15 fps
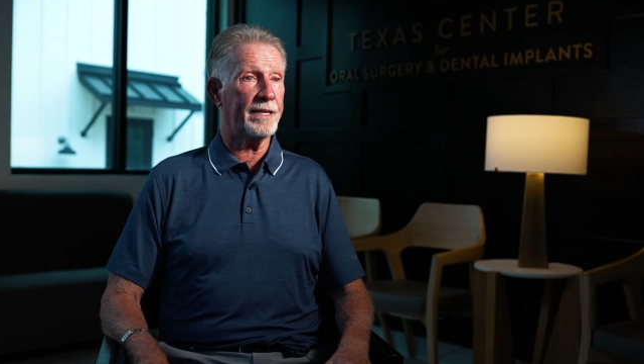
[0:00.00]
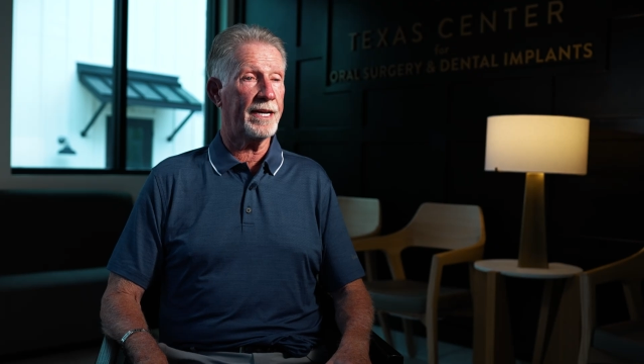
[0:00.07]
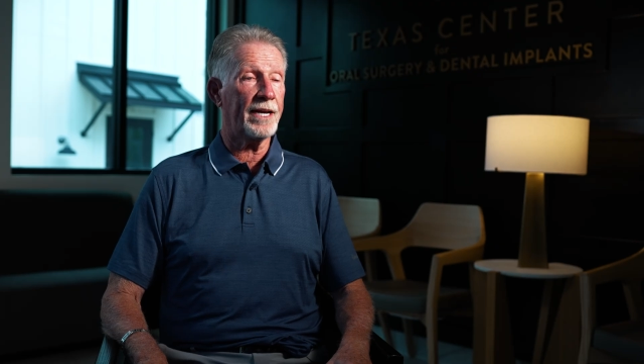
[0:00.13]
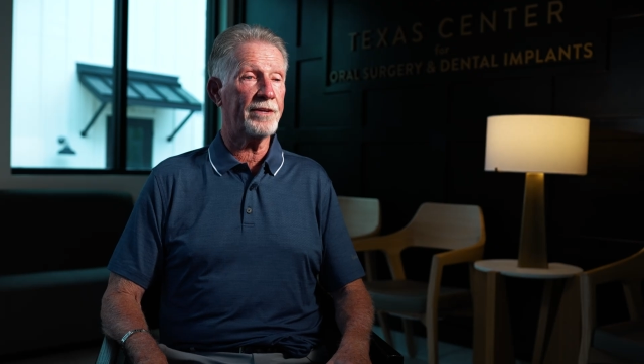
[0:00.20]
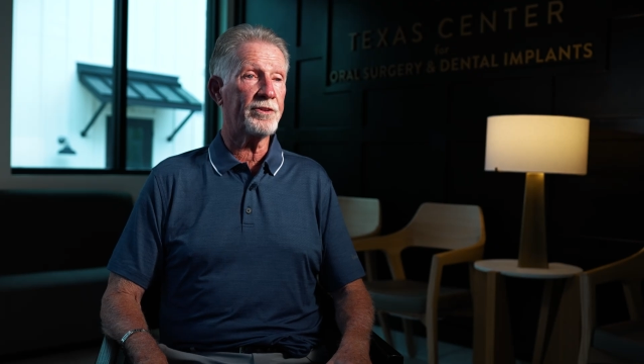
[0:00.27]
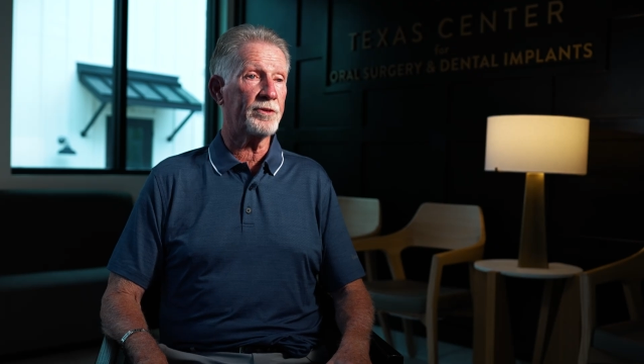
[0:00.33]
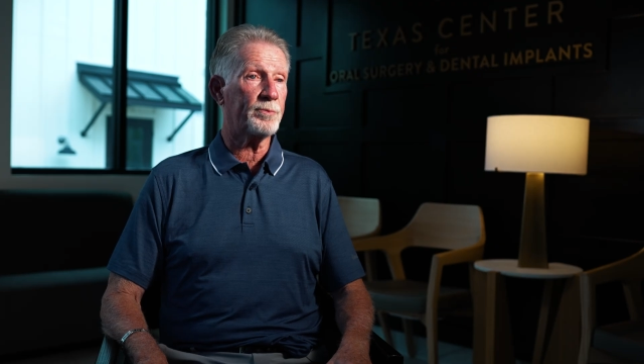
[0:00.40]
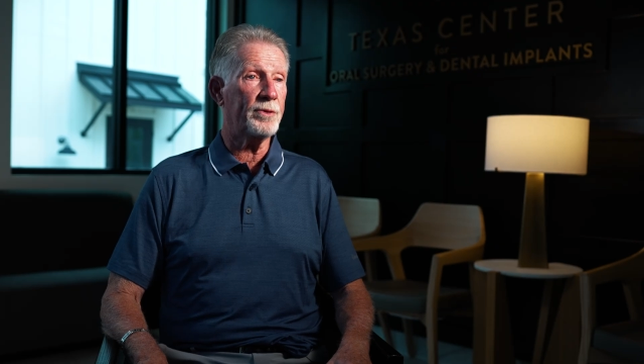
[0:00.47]

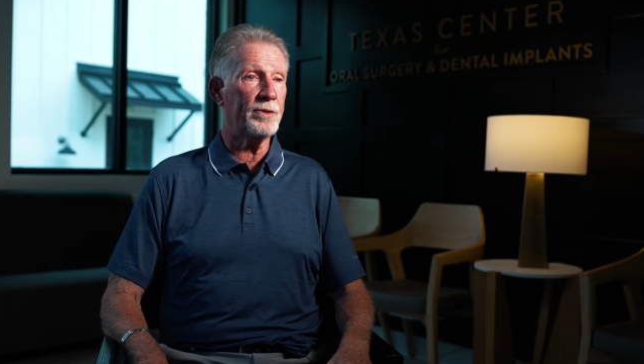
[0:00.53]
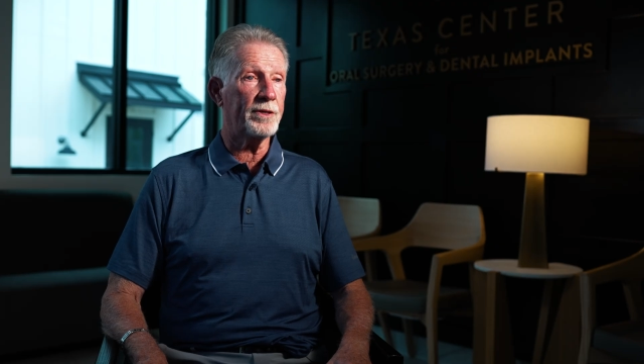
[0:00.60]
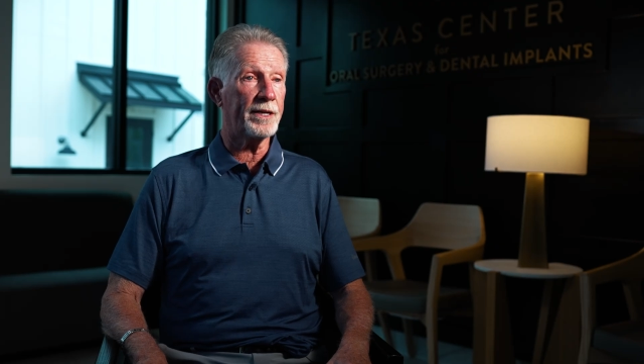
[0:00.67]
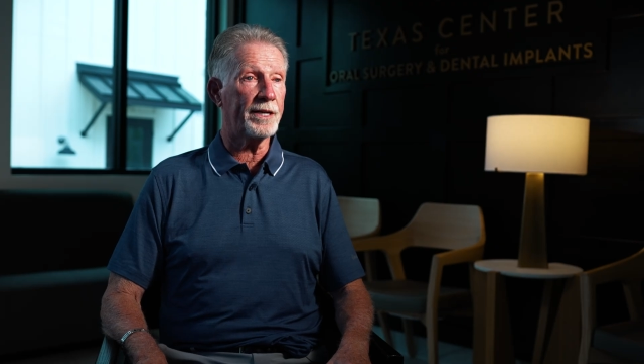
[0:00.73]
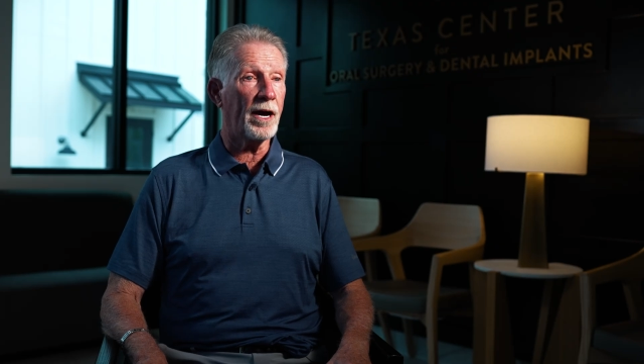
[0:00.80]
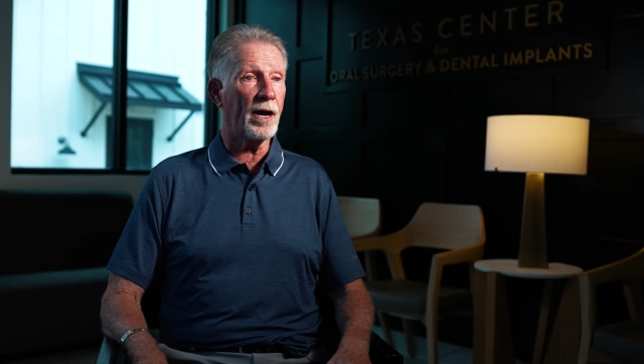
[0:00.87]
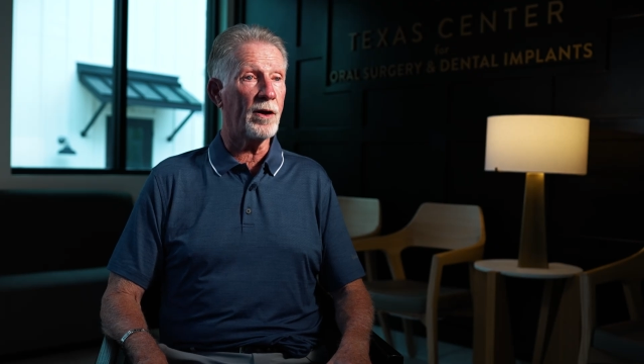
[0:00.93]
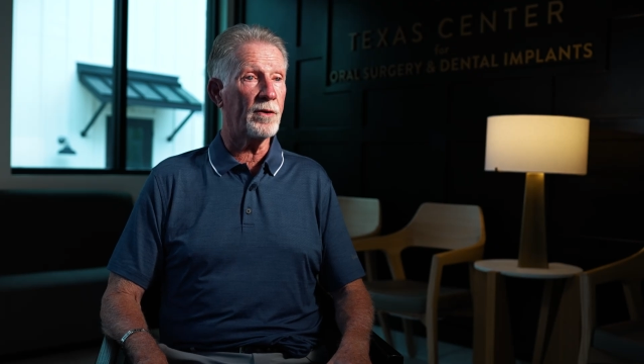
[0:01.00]
I just put
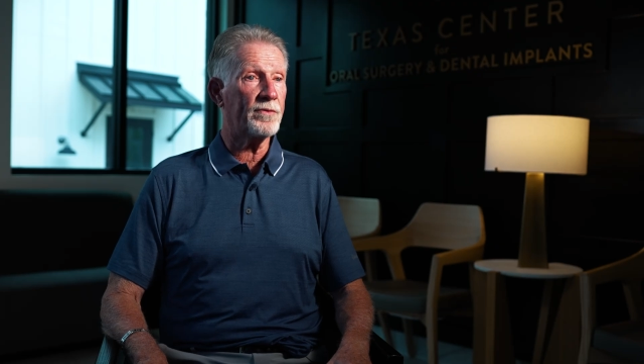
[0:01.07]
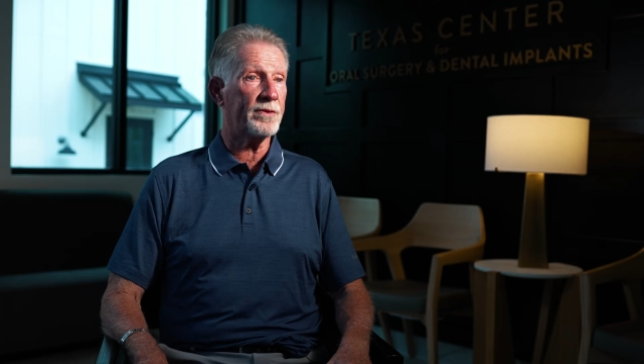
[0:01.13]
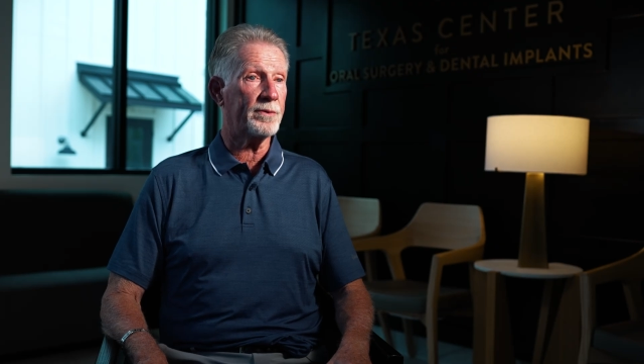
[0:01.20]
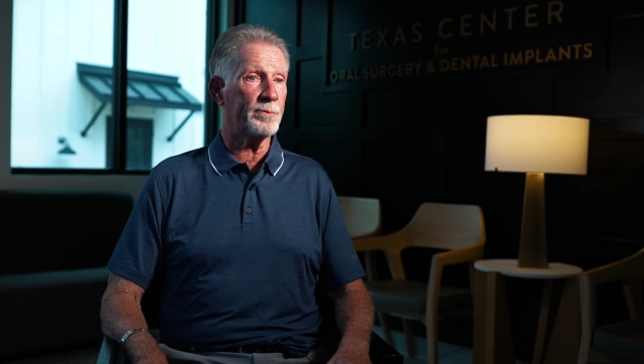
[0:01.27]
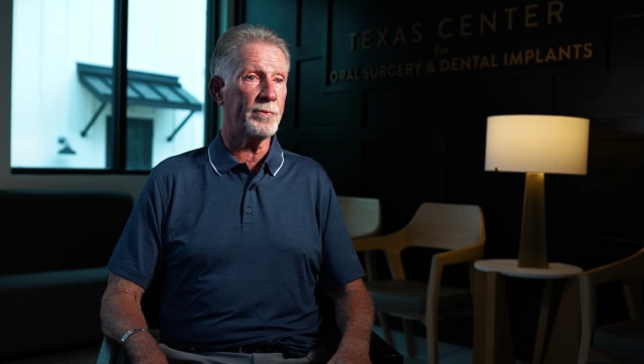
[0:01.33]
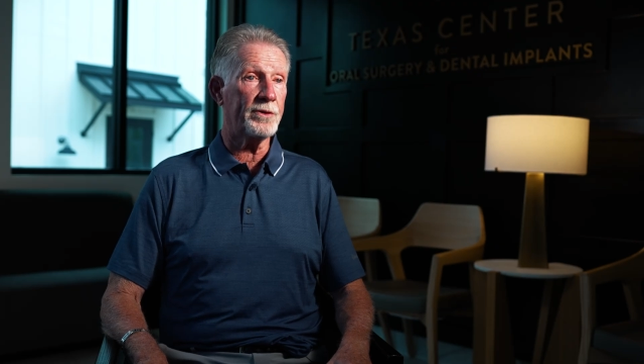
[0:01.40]
it off and